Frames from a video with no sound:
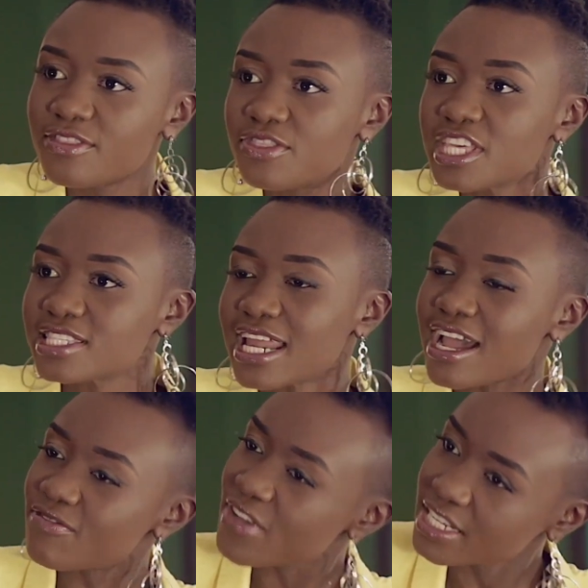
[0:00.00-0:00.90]
things that are
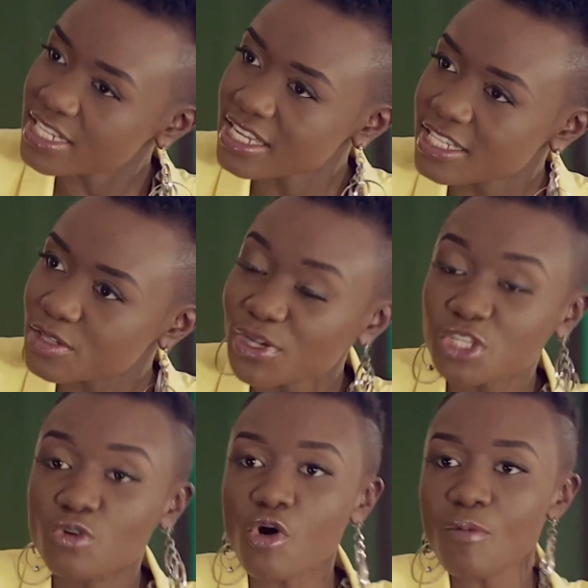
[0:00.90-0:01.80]
affecting us, but
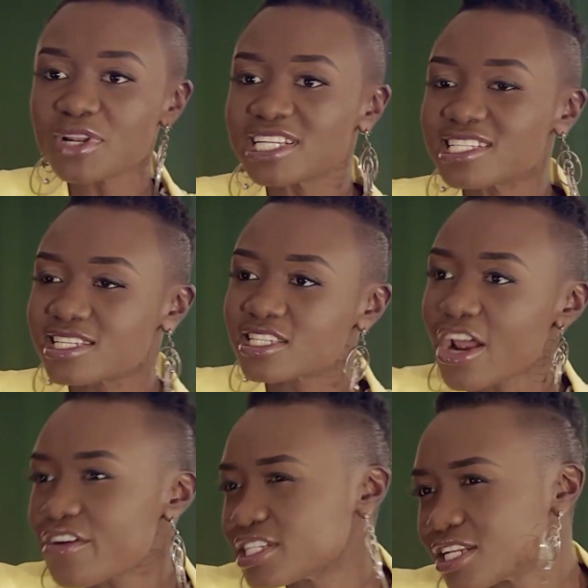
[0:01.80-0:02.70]
you completely
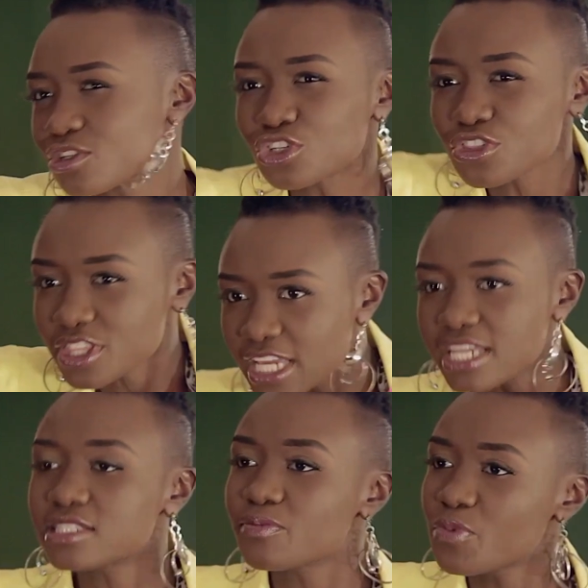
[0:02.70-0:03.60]
discourage that. Don't you think
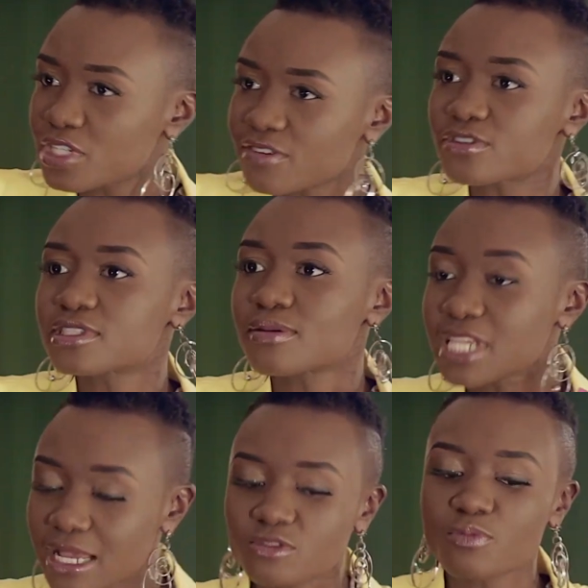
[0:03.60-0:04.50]
it's important
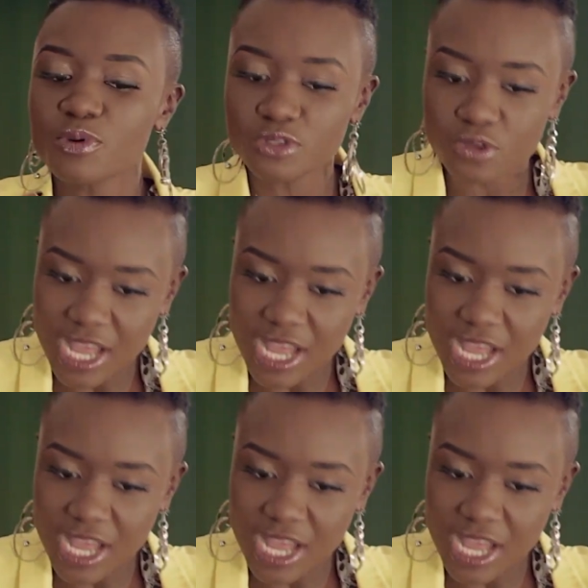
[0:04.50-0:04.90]
sometimes for people to